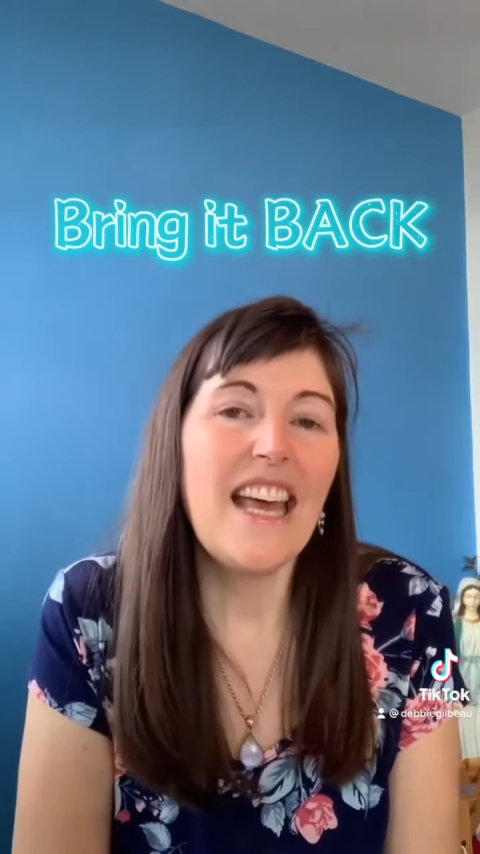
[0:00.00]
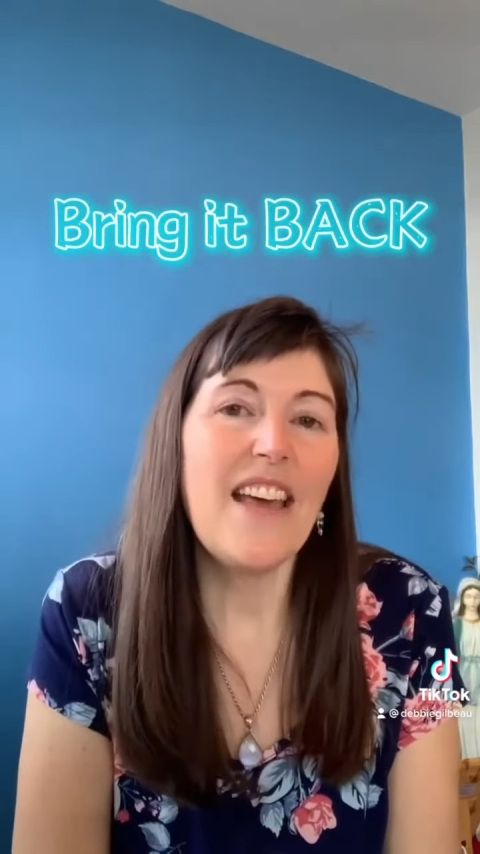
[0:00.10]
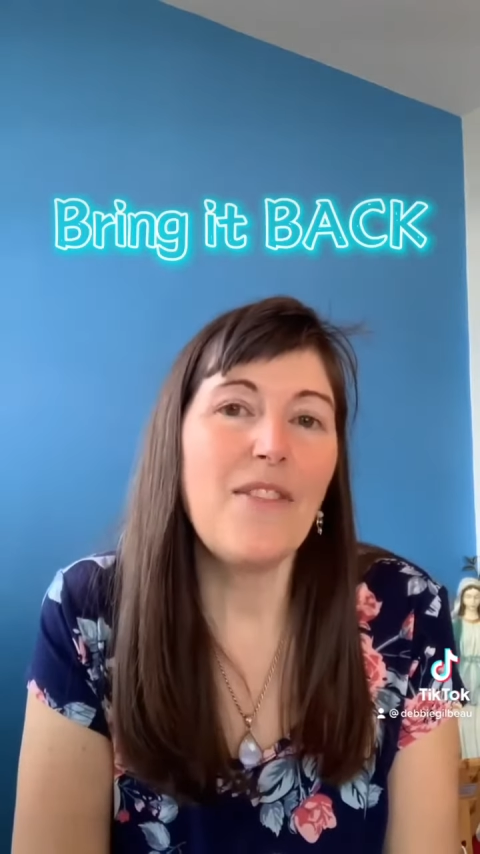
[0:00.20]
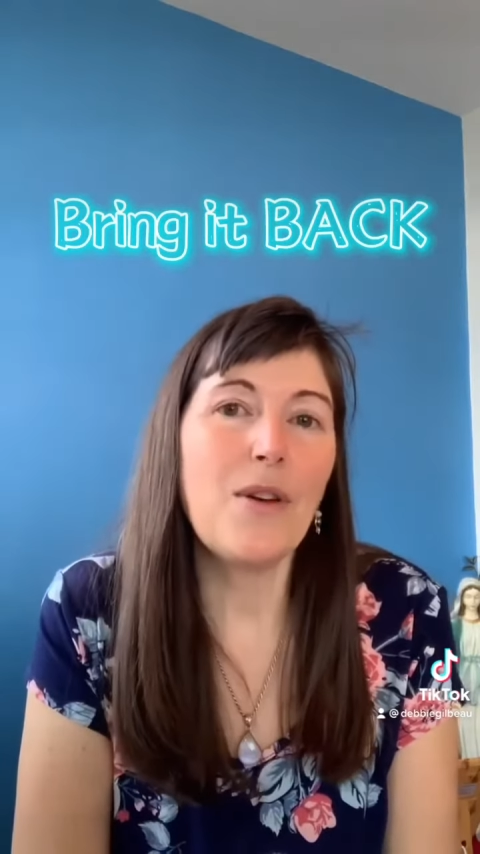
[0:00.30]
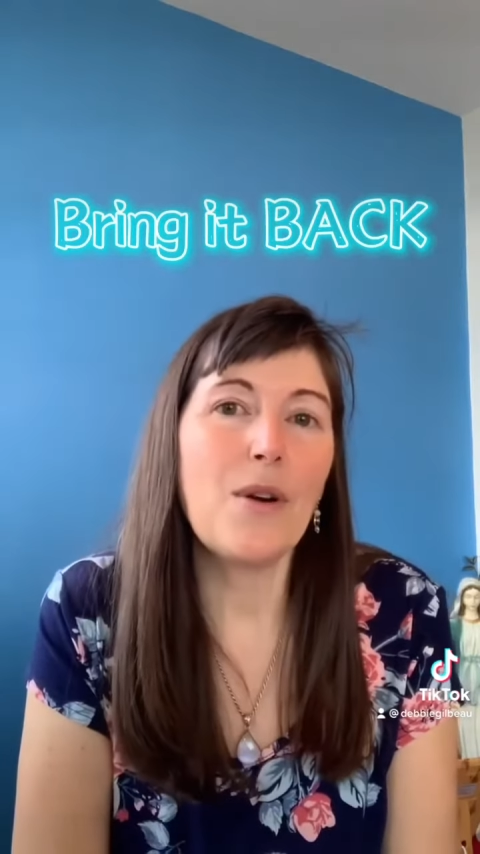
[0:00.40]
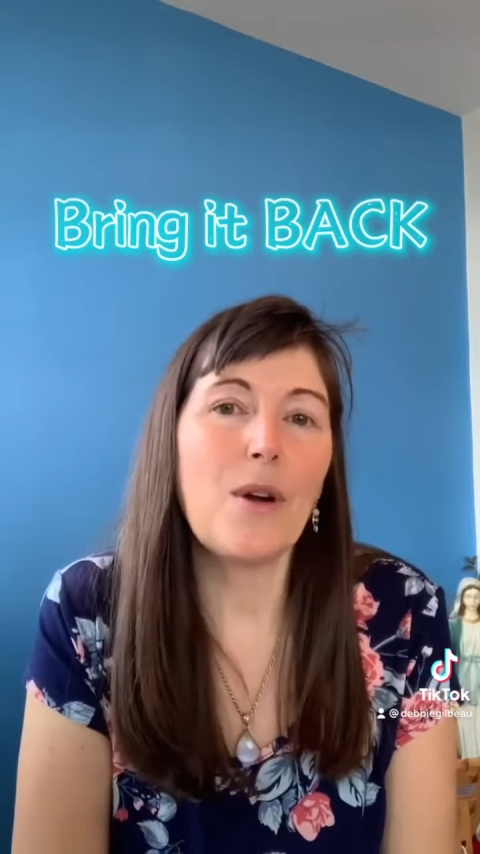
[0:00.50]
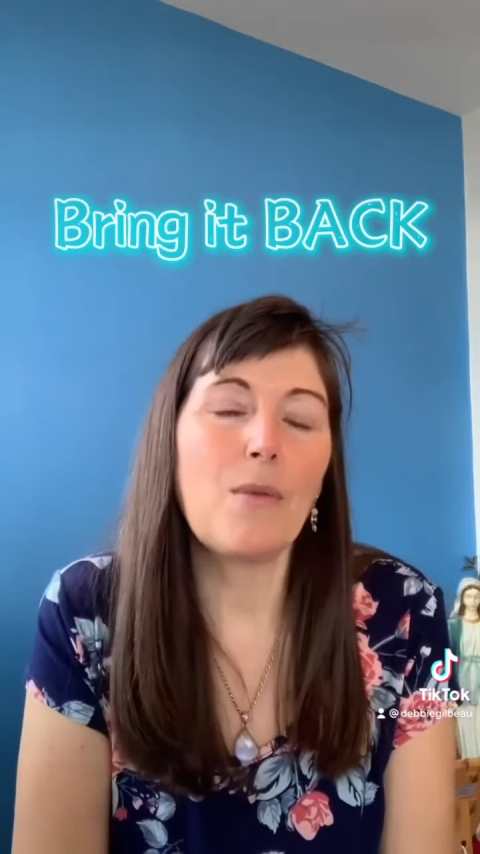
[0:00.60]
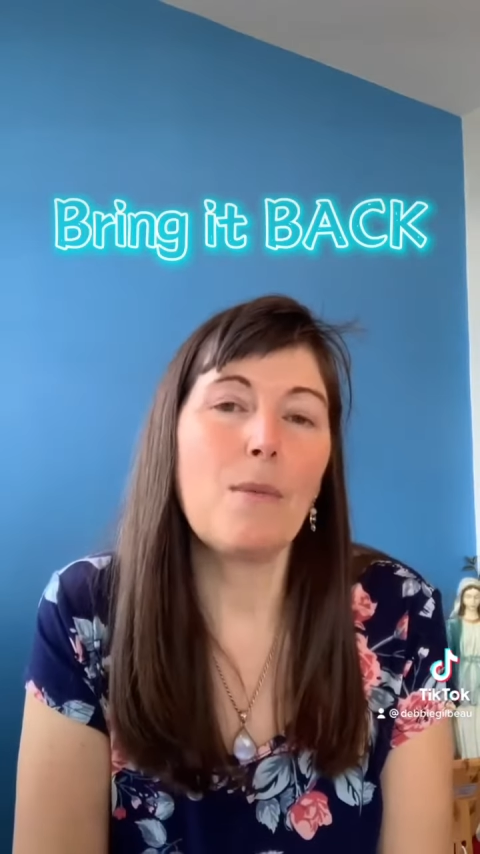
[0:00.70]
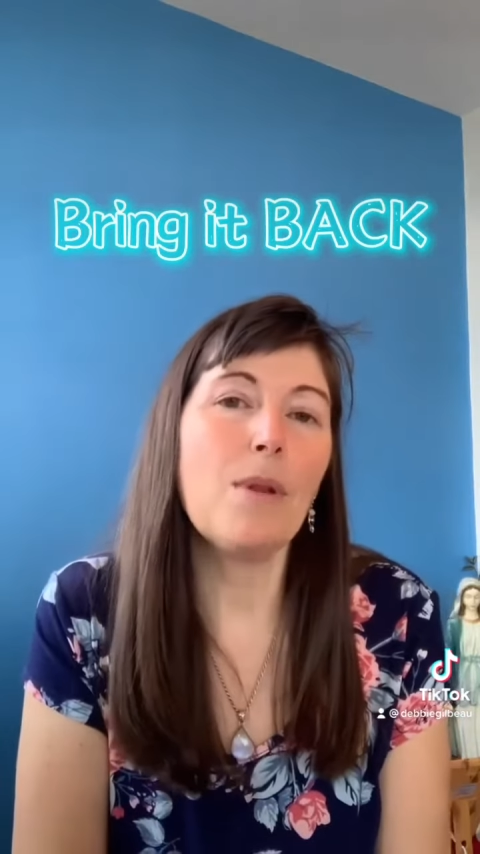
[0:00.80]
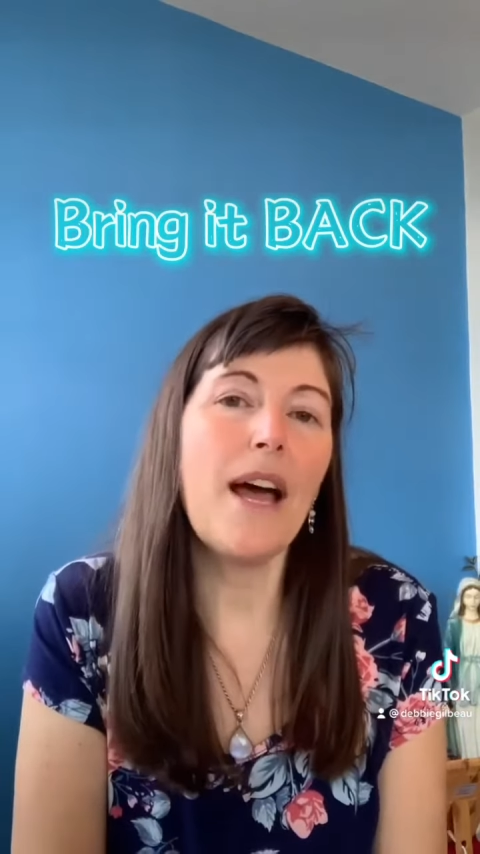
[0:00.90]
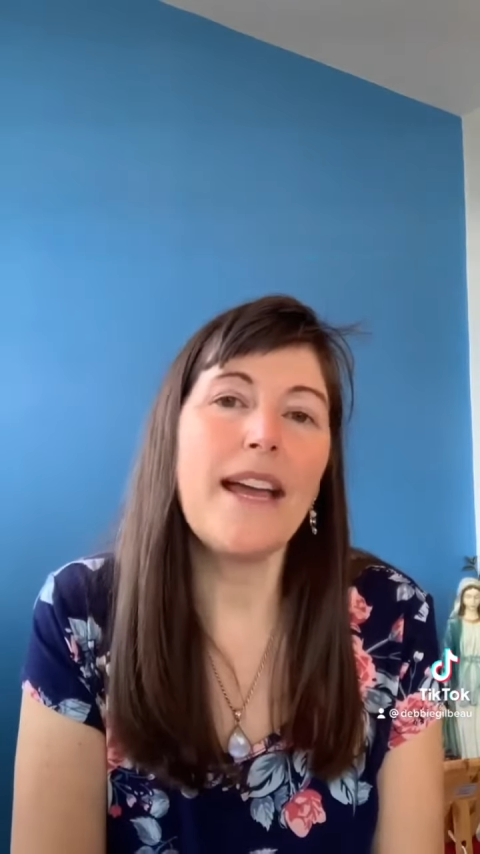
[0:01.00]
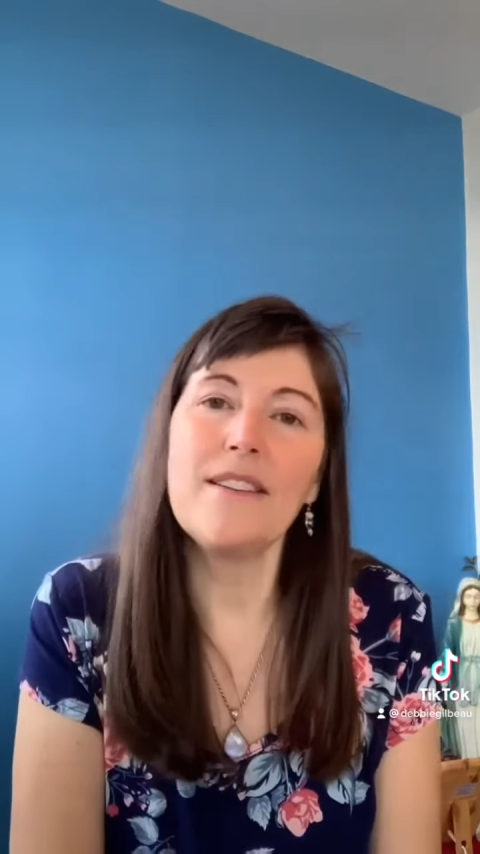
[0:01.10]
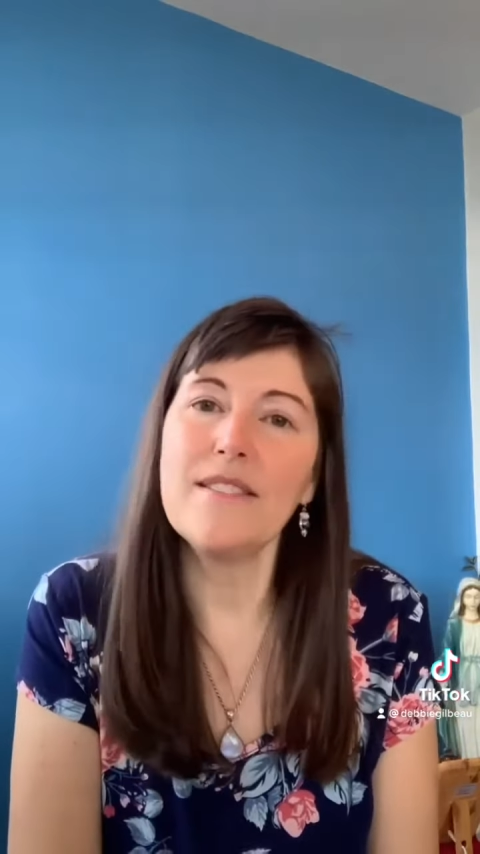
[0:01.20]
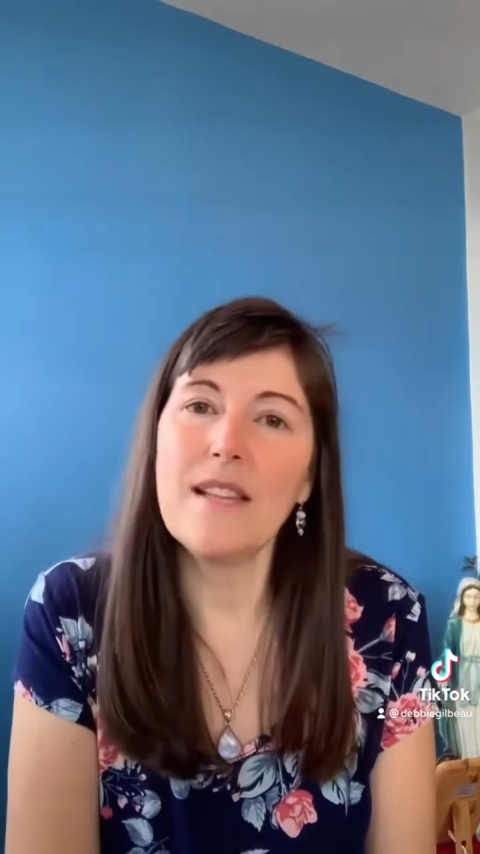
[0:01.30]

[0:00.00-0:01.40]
If you're replying to